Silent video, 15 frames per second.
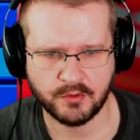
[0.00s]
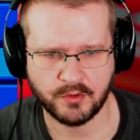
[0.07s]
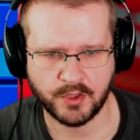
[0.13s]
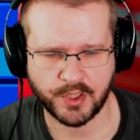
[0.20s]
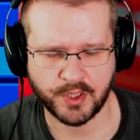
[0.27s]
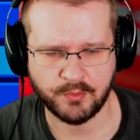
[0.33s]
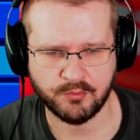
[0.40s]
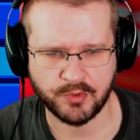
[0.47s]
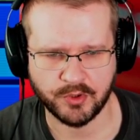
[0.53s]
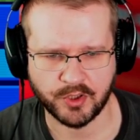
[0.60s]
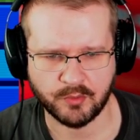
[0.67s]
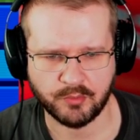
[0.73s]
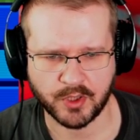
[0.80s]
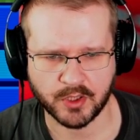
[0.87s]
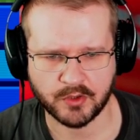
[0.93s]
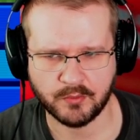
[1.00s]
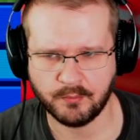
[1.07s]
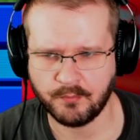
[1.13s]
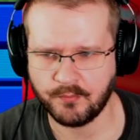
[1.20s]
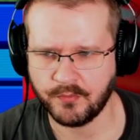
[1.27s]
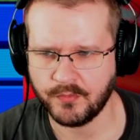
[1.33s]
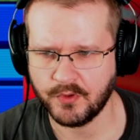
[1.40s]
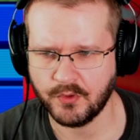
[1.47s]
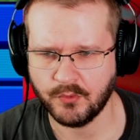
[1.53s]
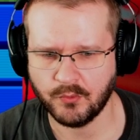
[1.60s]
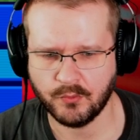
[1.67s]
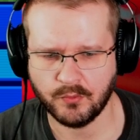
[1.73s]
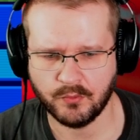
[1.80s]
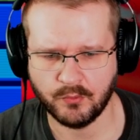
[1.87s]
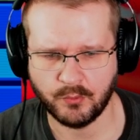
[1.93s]
a birdie putt.
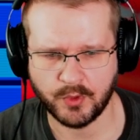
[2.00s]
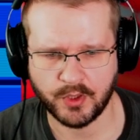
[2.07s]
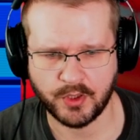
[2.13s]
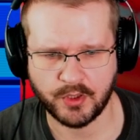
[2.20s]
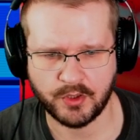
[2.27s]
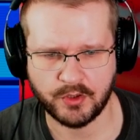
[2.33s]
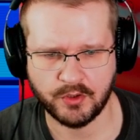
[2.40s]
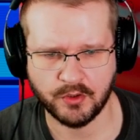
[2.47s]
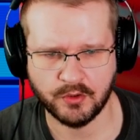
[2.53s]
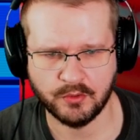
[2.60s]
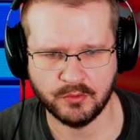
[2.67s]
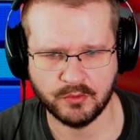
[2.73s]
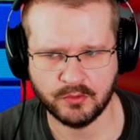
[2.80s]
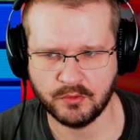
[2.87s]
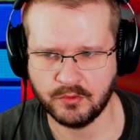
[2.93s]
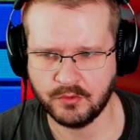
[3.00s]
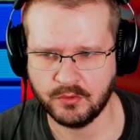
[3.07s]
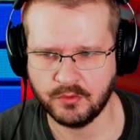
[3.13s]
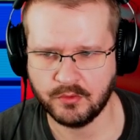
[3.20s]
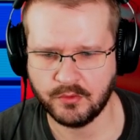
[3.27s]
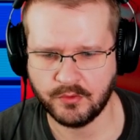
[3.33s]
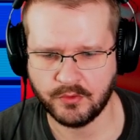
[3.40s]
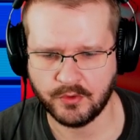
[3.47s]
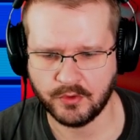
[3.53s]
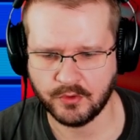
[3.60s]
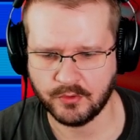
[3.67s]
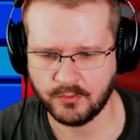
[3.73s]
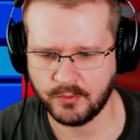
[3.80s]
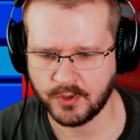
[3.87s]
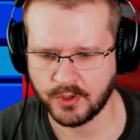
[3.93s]
We don't think
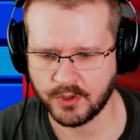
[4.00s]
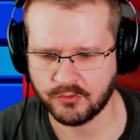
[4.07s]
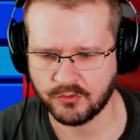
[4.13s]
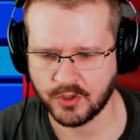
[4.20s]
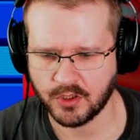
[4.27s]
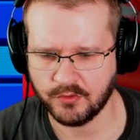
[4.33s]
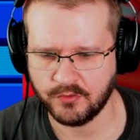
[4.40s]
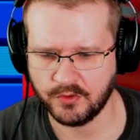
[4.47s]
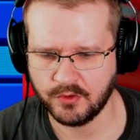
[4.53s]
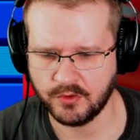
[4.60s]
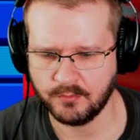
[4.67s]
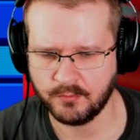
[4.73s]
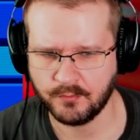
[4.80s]
we can drive here.